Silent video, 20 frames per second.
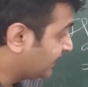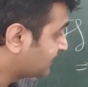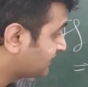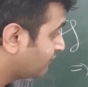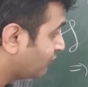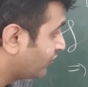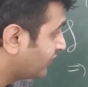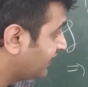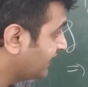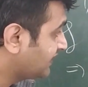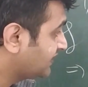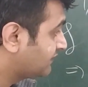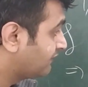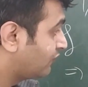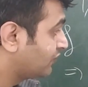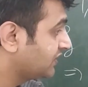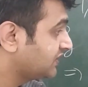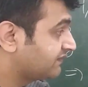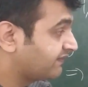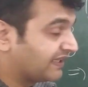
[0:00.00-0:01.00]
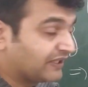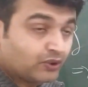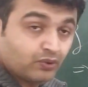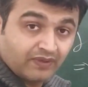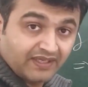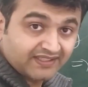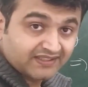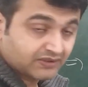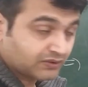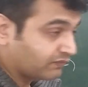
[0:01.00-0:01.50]
X mod x. What is
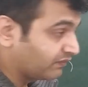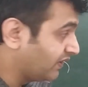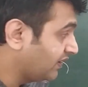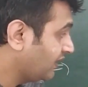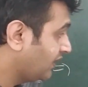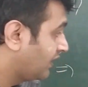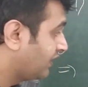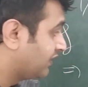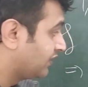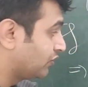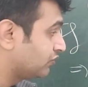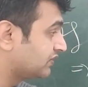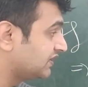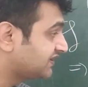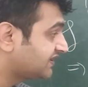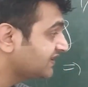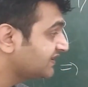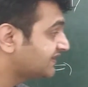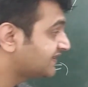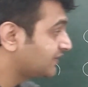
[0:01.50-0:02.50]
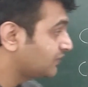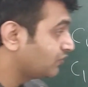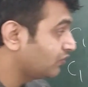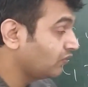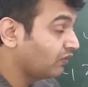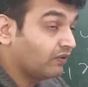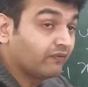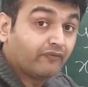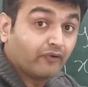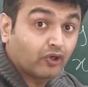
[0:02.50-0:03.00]
y2? X square. Now this is
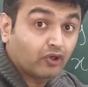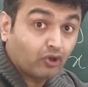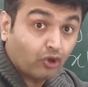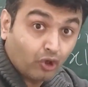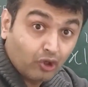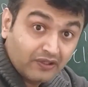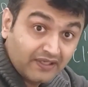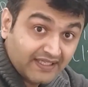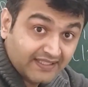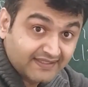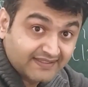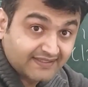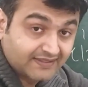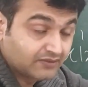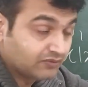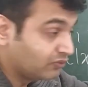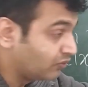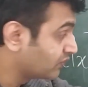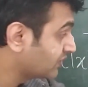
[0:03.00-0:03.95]
0 for all x.